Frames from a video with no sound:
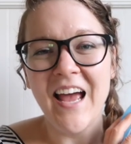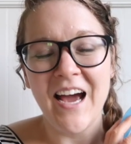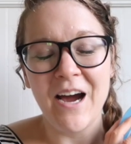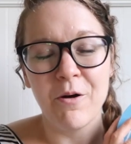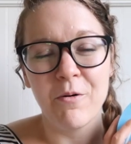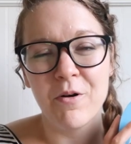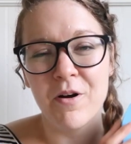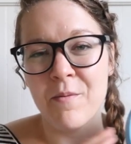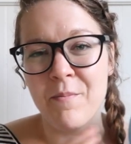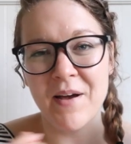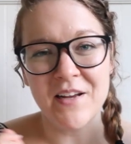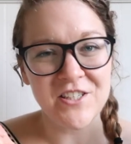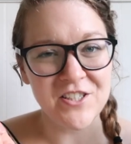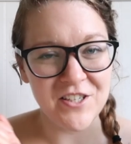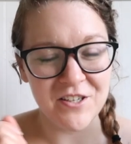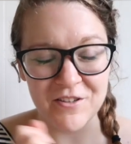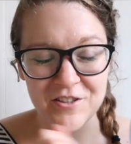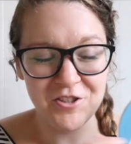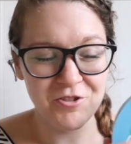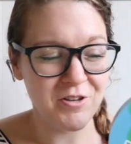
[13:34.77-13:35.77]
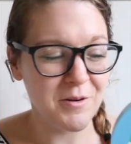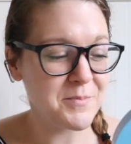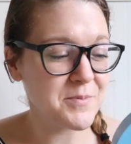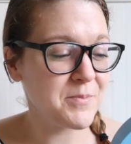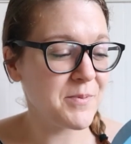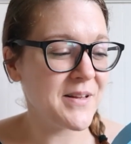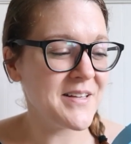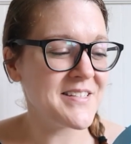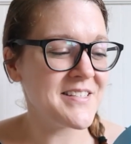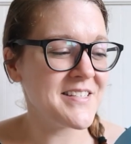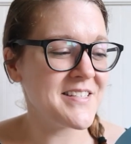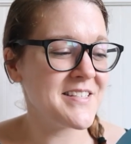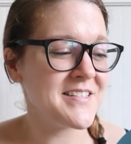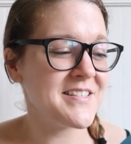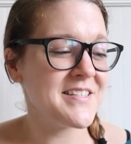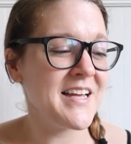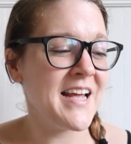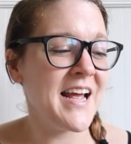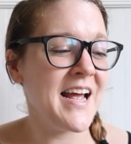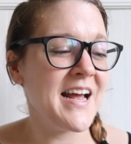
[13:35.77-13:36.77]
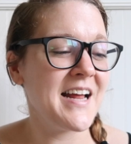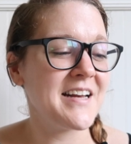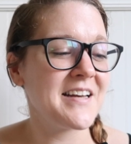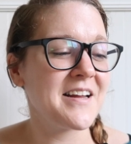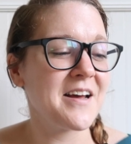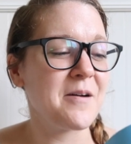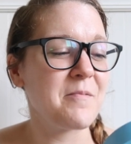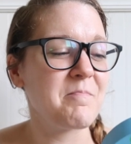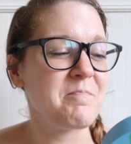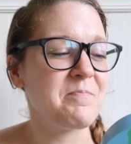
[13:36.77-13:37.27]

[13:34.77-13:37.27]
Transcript: our imaginary trip places, and